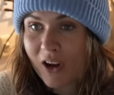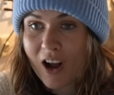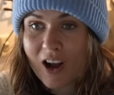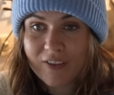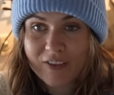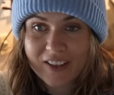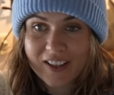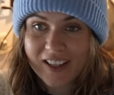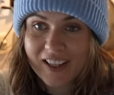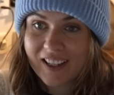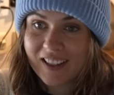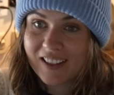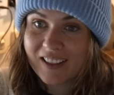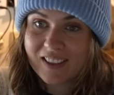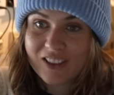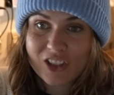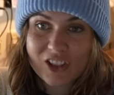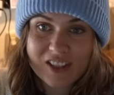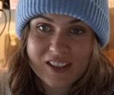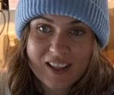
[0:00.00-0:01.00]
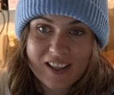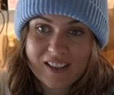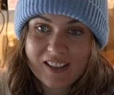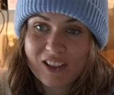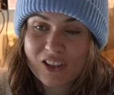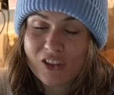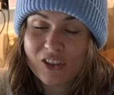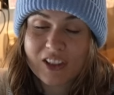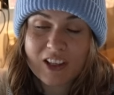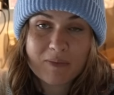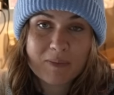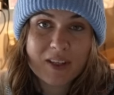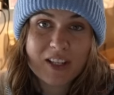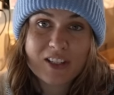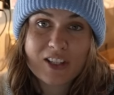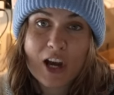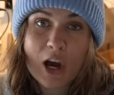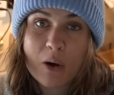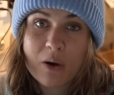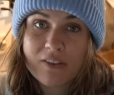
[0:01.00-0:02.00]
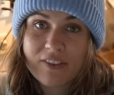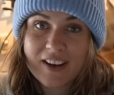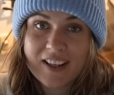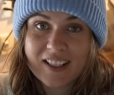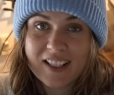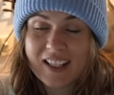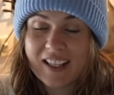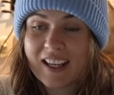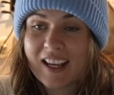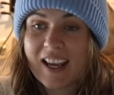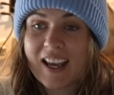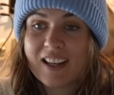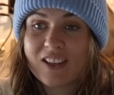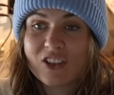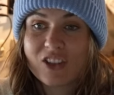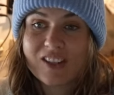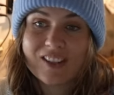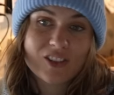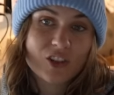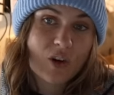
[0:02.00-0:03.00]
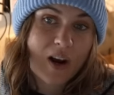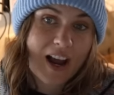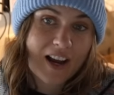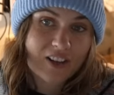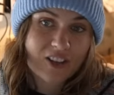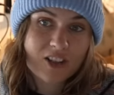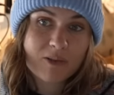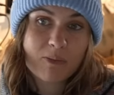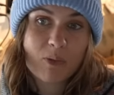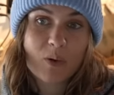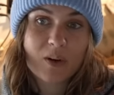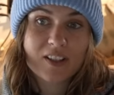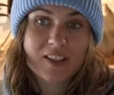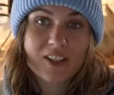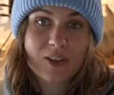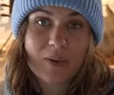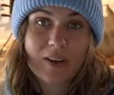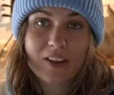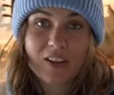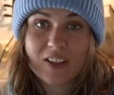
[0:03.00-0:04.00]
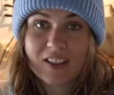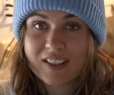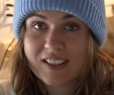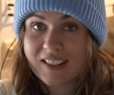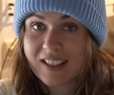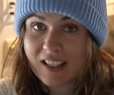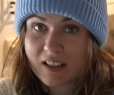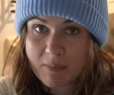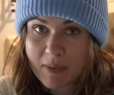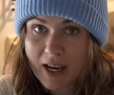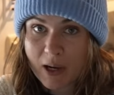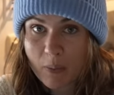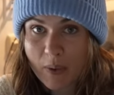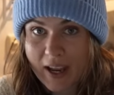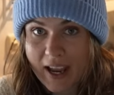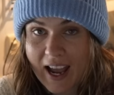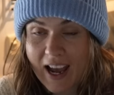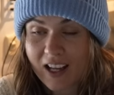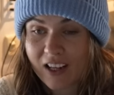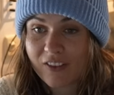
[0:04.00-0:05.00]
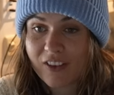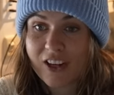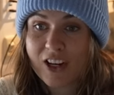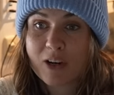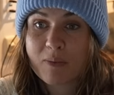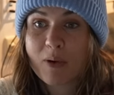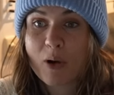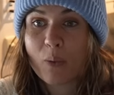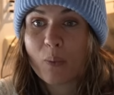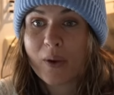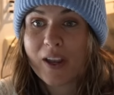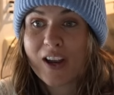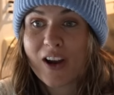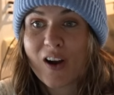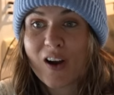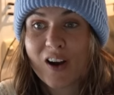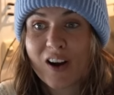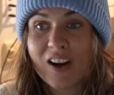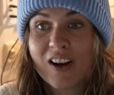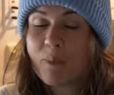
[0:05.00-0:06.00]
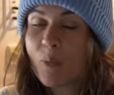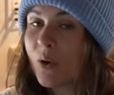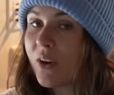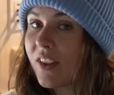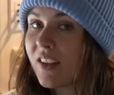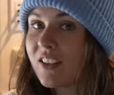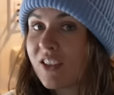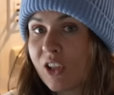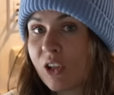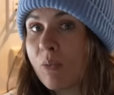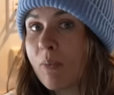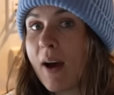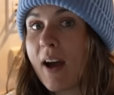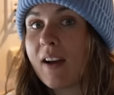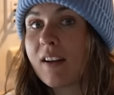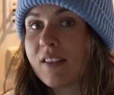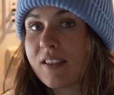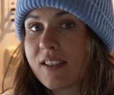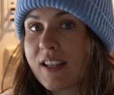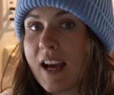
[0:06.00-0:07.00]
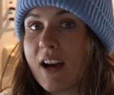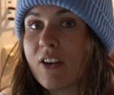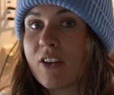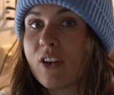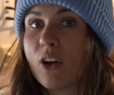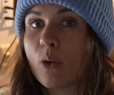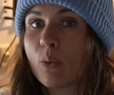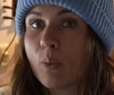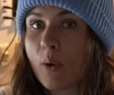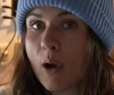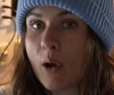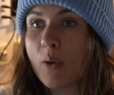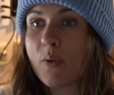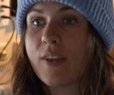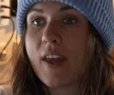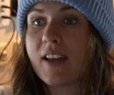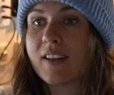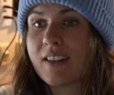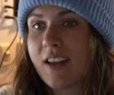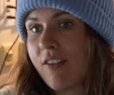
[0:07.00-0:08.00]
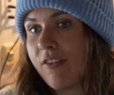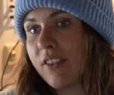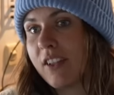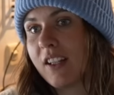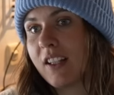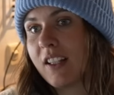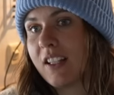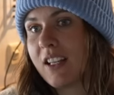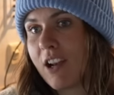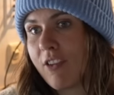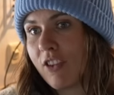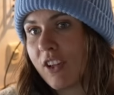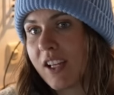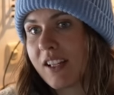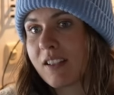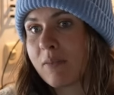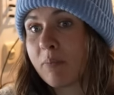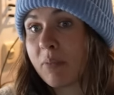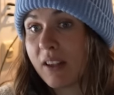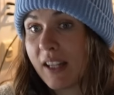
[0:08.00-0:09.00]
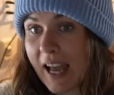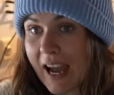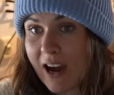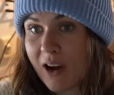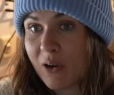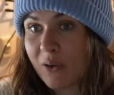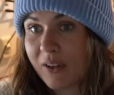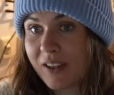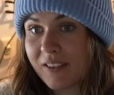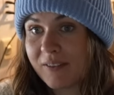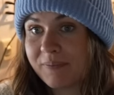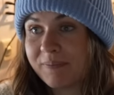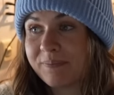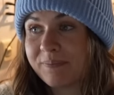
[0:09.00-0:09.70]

confident. She says that she'll give me a tow if I need it, and she has traction boards so I could dig my way out of here, but we are more than 2 miles down a road that definitely never gets plowed.